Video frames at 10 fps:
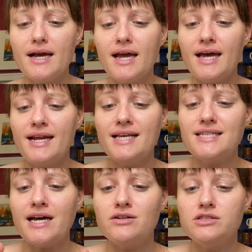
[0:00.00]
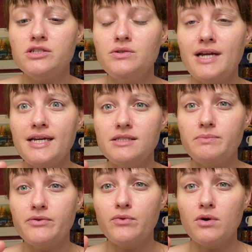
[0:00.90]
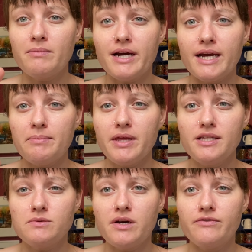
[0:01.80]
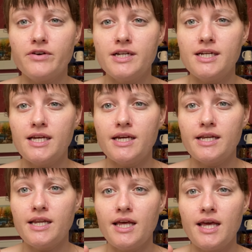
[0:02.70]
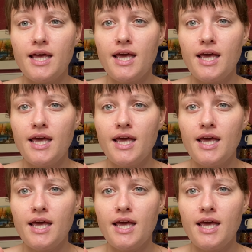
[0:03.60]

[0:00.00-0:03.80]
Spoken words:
cuttings out 2 days before my plant swap friend did,